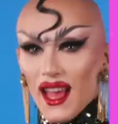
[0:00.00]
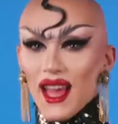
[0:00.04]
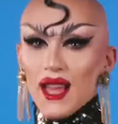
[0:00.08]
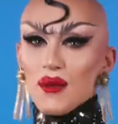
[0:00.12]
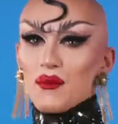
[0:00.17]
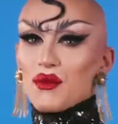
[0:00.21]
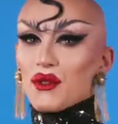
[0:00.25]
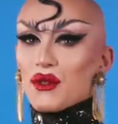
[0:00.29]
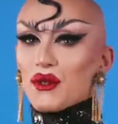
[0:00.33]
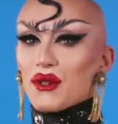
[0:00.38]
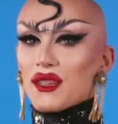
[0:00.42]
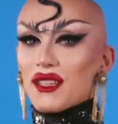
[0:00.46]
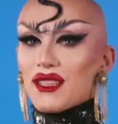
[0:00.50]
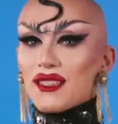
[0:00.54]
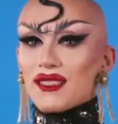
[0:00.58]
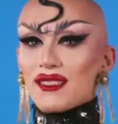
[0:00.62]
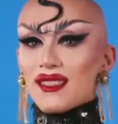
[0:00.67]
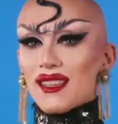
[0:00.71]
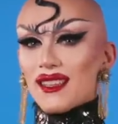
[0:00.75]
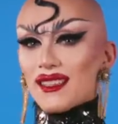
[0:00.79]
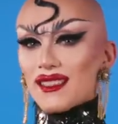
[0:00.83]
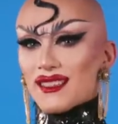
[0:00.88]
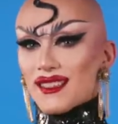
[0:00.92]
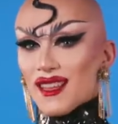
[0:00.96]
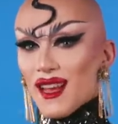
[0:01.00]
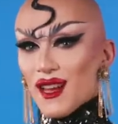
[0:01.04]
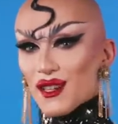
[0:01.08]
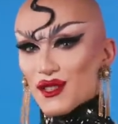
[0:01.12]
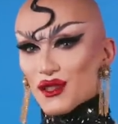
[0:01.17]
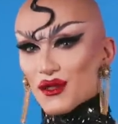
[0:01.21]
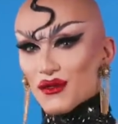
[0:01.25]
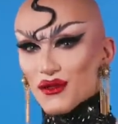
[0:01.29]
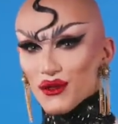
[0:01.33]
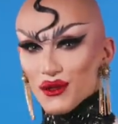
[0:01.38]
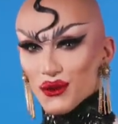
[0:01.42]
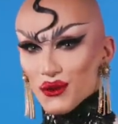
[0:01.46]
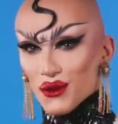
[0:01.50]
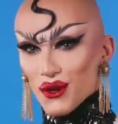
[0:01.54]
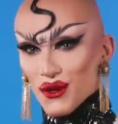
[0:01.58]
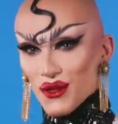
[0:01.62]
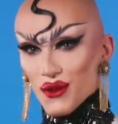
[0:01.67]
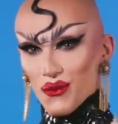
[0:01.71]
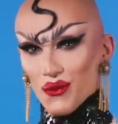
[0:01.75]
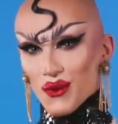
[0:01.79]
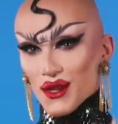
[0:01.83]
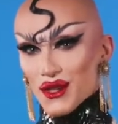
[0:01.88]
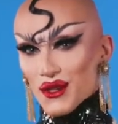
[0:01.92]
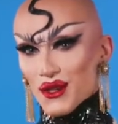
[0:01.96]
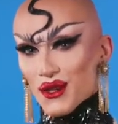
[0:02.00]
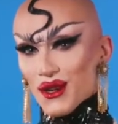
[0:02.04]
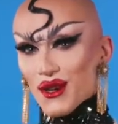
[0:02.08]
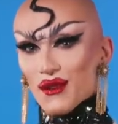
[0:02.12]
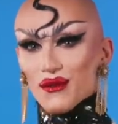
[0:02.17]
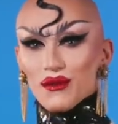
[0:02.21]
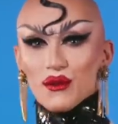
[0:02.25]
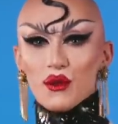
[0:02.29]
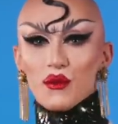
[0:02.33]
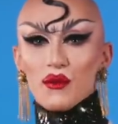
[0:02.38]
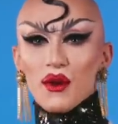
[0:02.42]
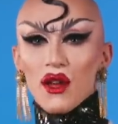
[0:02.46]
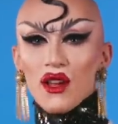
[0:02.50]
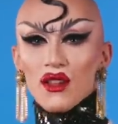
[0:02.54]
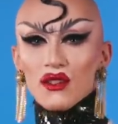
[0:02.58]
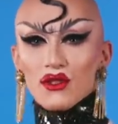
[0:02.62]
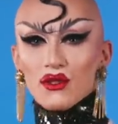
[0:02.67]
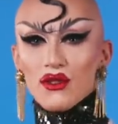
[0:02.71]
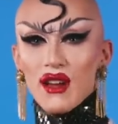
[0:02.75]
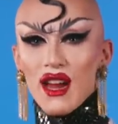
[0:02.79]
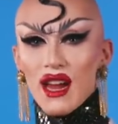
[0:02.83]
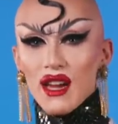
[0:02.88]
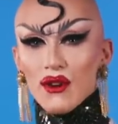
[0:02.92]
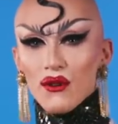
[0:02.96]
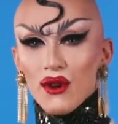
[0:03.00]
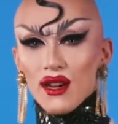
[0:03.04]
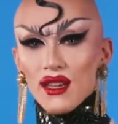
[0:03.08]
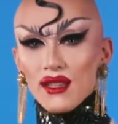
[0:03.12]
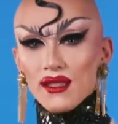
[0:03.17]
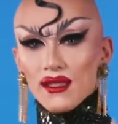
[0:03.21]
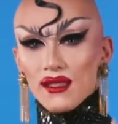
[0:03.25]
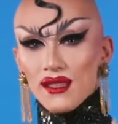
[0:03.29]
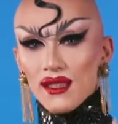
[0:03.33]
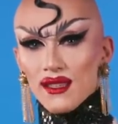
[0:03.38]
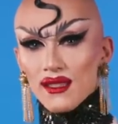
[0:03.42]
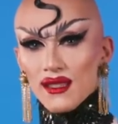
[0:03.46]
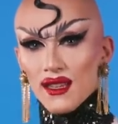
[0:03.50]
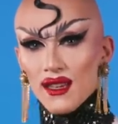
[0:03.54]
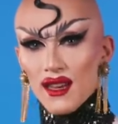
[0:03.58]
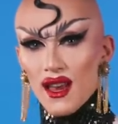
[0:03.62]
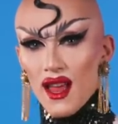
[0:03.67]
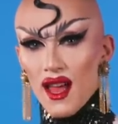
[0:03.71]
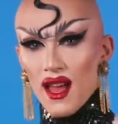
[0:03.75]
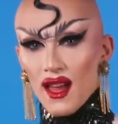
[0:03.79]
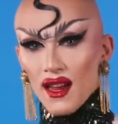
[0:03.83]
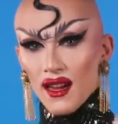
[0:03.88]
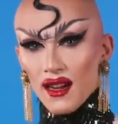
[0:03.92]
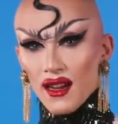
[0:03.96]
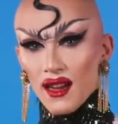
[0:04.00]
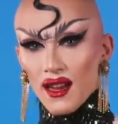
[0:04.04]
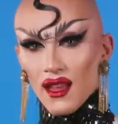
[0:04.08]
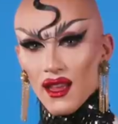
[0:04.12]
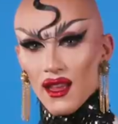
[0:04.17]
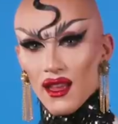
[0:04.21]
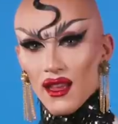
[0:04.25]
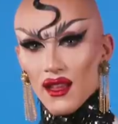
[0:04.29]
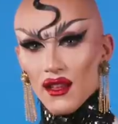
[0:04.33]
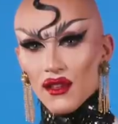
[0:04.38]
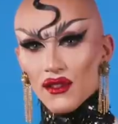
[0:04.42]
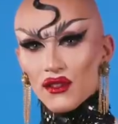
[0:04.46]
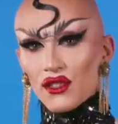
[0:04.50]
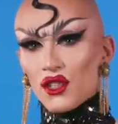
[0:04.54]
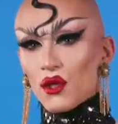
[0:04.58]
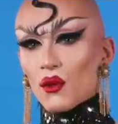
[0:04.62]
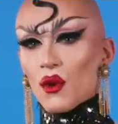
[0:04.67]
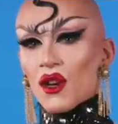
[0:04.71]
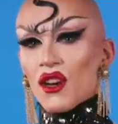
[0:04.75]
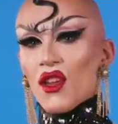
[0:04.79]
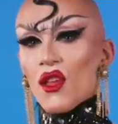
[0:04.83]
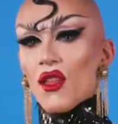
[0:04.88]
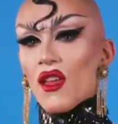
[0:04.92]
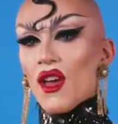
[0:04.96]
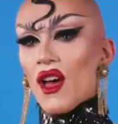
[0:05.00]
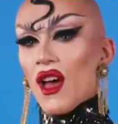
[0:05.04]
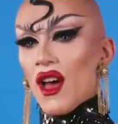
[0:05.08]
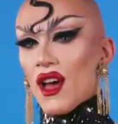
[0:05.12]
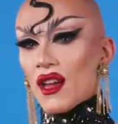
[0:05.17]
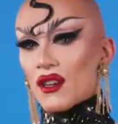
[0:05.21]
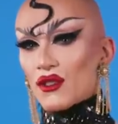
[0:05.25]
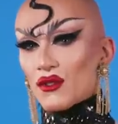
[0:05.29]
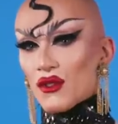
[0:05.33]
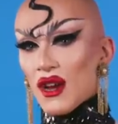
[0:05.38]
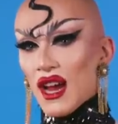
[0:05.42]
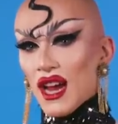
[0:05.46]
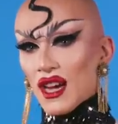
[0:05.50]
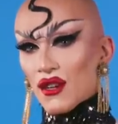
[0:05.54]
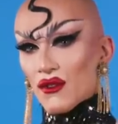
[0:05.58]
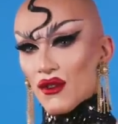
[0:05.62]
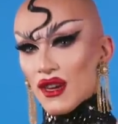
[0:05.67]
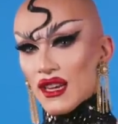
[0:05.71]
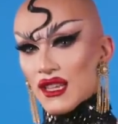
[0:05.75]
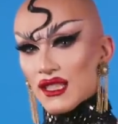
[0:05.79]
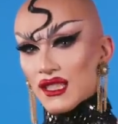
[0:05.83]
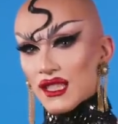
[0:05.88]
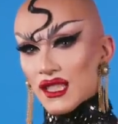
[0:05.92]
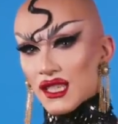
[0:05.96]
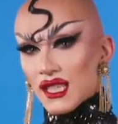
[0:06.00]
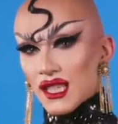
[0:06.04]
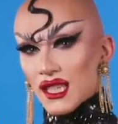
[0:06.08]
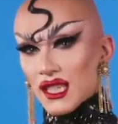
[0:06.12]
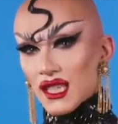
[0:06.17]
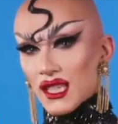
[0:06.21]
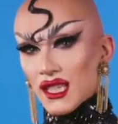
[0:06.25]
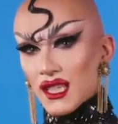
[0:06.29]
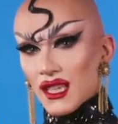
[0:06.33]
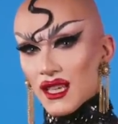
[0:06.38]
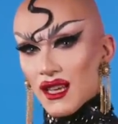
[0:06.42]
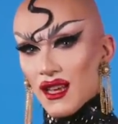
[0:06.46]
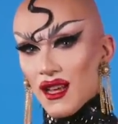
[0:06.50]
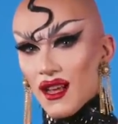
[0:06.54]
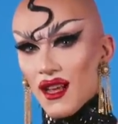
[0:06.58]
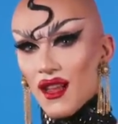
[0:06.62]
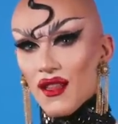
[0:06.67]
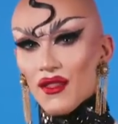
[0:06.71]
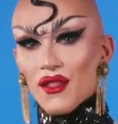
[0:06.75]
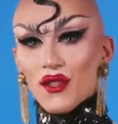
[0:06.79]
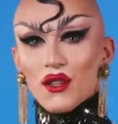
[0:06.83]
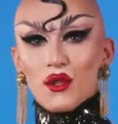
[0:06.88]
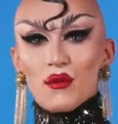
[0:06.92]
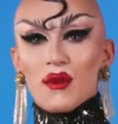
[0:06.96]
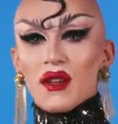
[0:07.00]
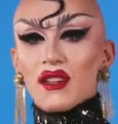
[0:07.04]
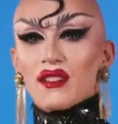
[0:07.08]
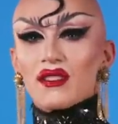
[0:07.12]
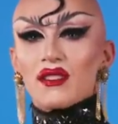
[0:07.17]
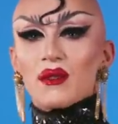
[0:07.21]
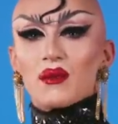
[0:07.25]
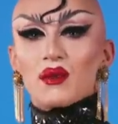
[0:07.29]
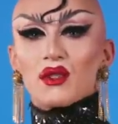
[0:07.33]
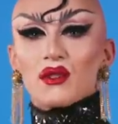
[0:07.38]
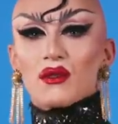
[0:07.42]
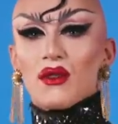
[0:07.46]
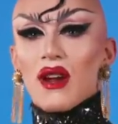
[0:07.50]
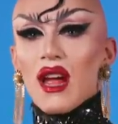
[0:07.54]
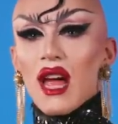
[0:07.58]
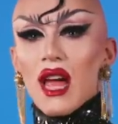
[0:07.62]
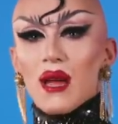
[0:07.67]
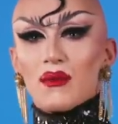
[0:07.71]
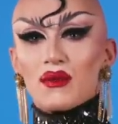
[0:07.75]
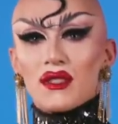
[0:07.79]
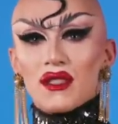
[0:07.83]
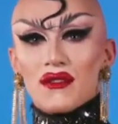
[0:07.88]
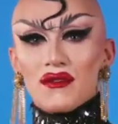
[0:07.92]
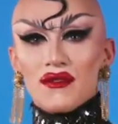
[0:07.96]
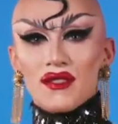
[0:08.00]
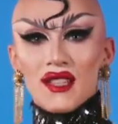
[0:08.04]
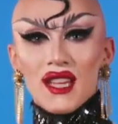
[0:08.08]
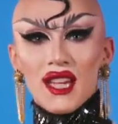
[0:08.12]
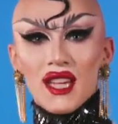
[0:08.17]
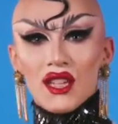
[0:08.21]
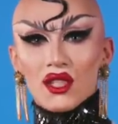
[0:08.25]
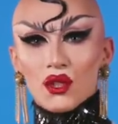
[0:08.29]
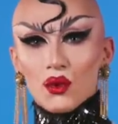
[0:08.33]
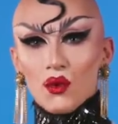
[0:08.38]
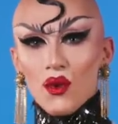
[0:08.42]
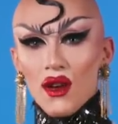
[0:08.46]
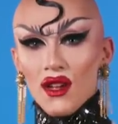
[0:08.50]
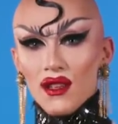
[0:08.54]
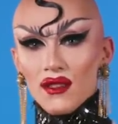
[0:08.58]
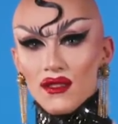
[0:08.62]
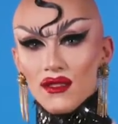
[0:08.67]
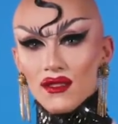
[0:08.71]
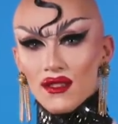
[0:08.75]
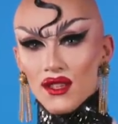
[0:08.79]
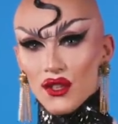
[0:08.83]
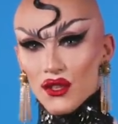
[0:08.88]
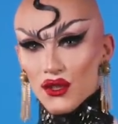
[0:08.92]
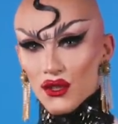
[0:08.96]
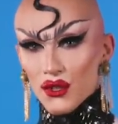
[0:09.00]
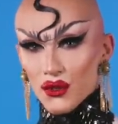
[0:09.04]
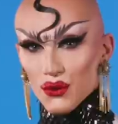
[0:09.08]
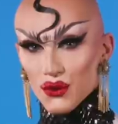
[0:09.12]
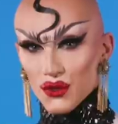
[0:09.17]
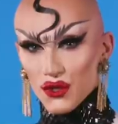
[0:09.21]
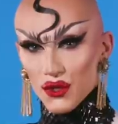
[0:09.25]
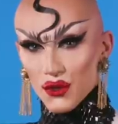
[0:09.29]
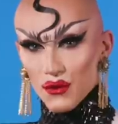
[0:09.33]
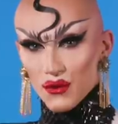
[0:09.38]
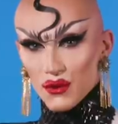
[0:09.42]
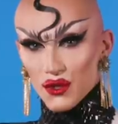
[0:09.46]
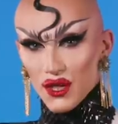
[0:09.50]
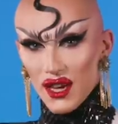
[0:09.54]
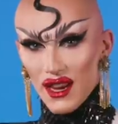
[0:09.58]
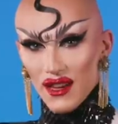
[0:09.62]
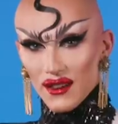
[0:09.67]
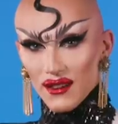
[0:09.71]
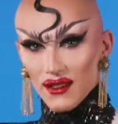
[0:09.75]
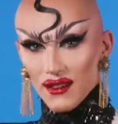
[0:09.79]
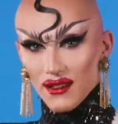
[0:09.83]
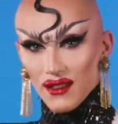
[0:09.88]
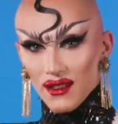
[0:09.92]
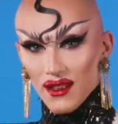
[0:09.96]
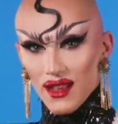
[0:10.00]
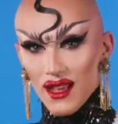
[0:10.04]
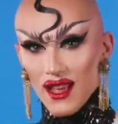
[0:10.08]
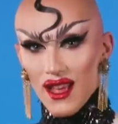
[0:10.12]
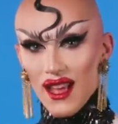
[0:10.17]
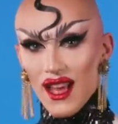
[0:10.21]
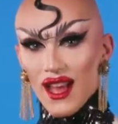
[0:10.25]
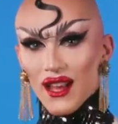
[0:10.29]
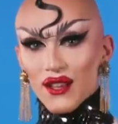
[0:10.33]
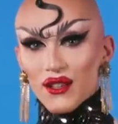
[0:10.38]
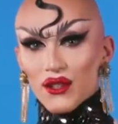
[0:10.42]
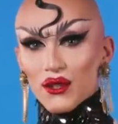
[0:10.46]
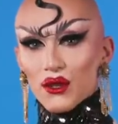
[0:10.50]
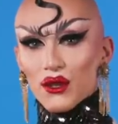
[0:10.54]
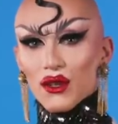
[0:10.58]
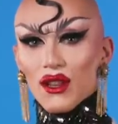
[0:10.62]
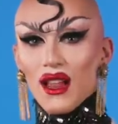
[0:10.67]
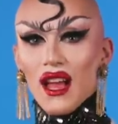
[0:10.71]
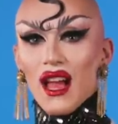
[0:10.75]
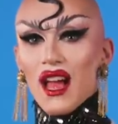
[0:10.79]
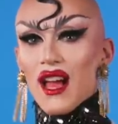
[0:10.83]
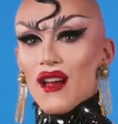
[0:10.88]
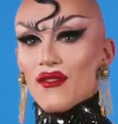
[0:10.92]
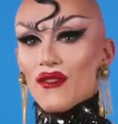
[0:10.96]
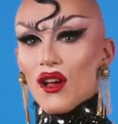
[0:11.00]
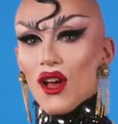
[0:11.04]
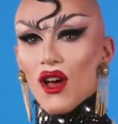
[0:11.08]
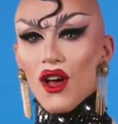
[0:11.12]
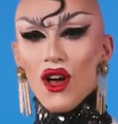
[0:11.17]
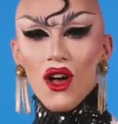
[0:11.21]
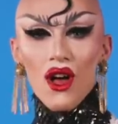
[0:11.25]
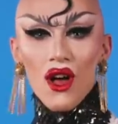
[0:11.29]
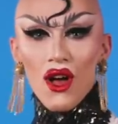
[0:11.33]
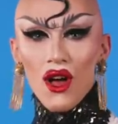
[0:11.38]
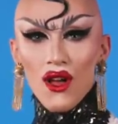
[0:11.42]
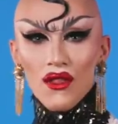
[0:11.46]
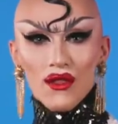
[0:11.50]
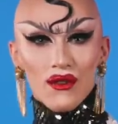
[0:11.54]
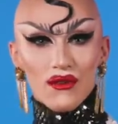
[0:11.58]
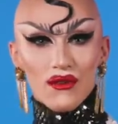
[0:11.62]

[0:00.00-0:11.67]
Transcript: Hey beauties, it's Sasha Velour, the winner of RuPaul's Drag Race Season 9. Do you want all the hot drag race tea, then you better subscribe to VH1's YouTube channel, and you'll have all